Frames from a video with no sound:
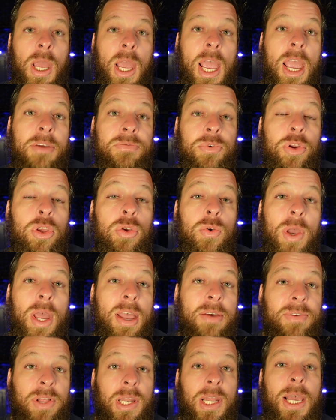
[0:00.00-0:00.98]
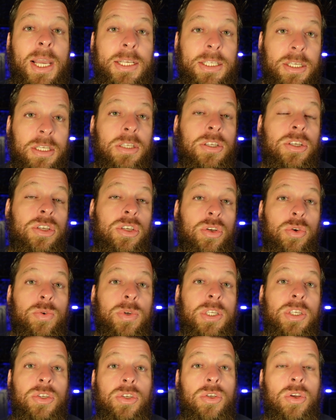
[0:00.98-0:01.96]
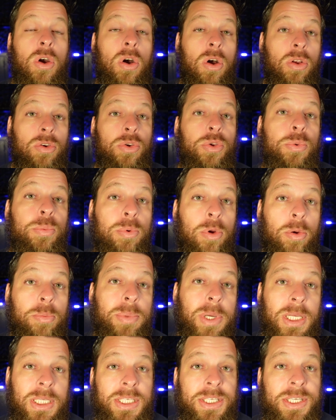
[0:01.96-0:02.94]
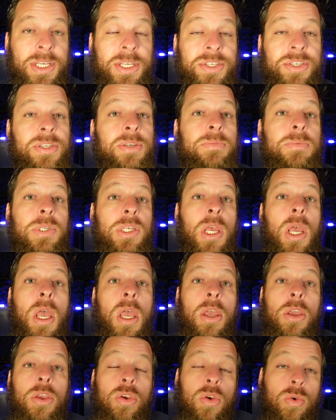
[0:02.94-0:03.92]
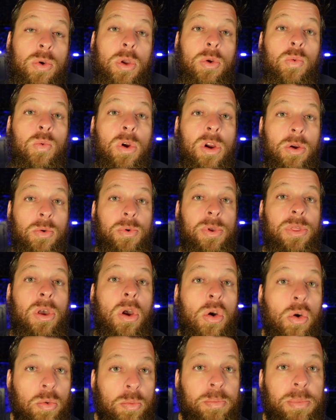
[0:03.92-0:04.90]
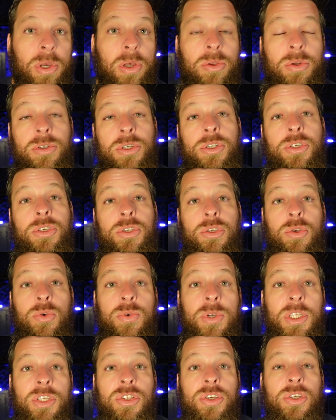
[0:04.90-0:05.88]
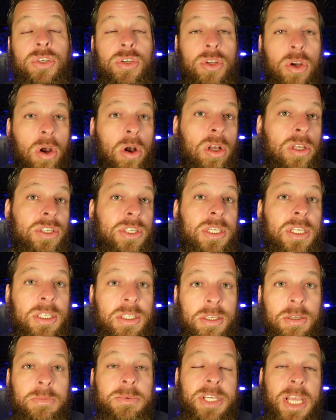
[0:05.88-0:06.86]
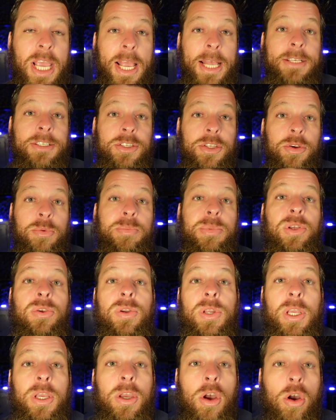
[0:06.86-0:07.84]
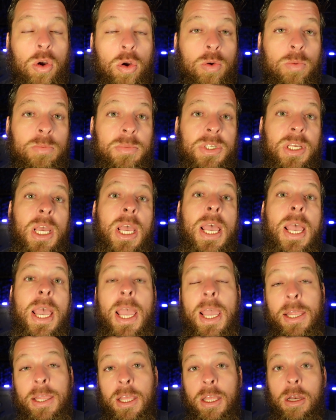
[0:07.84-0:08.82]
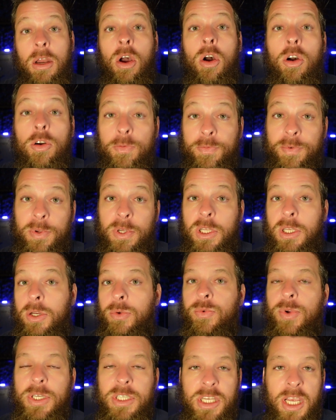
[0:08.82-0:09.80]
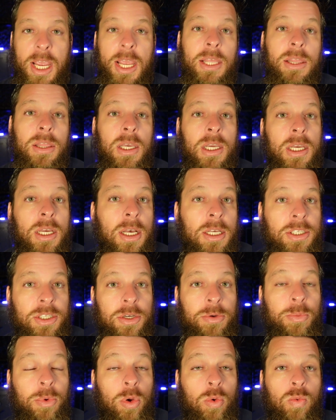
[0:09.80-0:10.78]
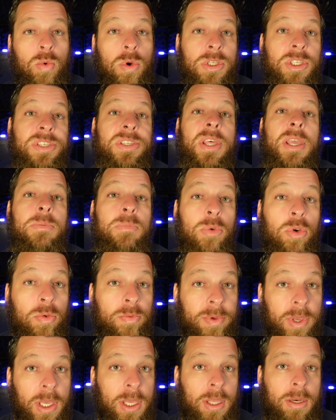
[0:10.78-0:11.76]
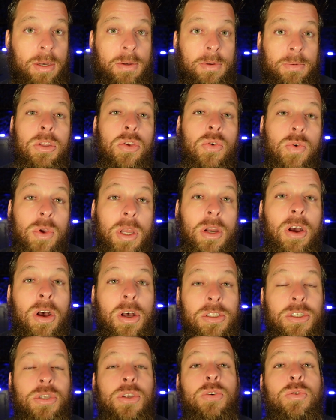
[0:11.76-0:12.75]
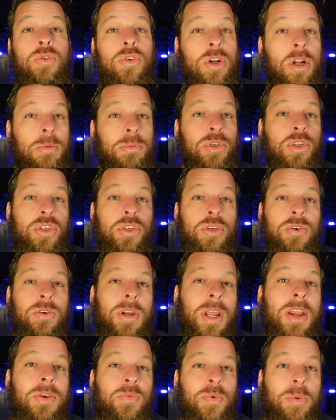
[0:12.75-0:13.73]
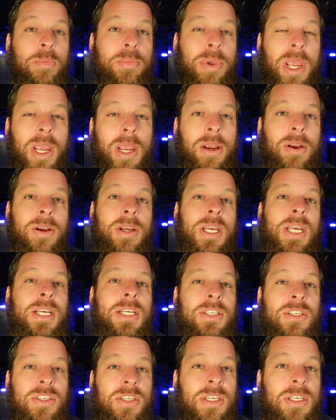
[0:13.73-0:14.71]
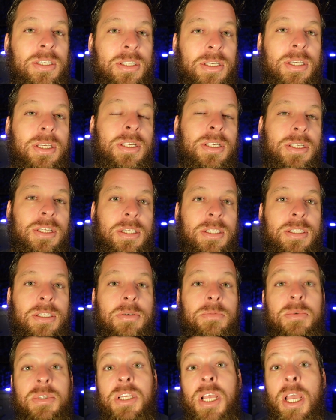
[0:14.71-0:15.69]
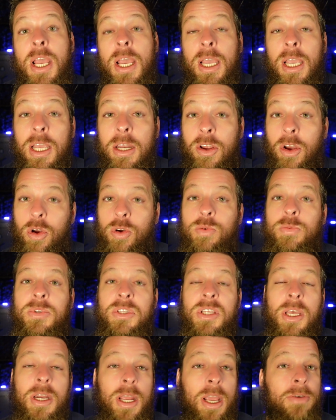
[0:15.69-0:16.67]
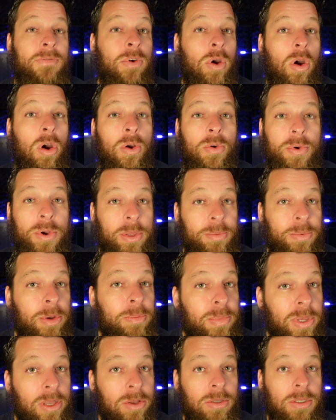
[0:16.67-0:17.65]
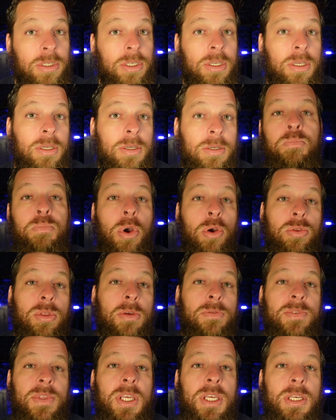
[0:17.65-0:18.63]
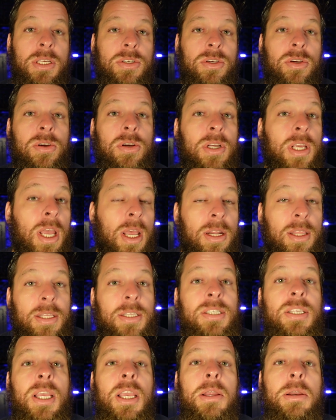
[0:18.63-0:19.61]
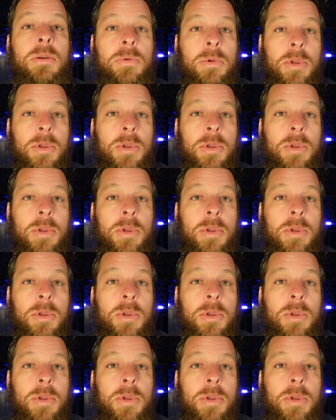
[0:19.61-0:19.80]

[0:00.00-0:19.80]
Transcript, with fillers: After you have a license to install new propane systems, you can work with home builders to install systems as they're building homes, and then hopefully retain the customer once they move in. You can also troubleshoot and repair existing systems in homes that have already been built. Both of these are kind of the same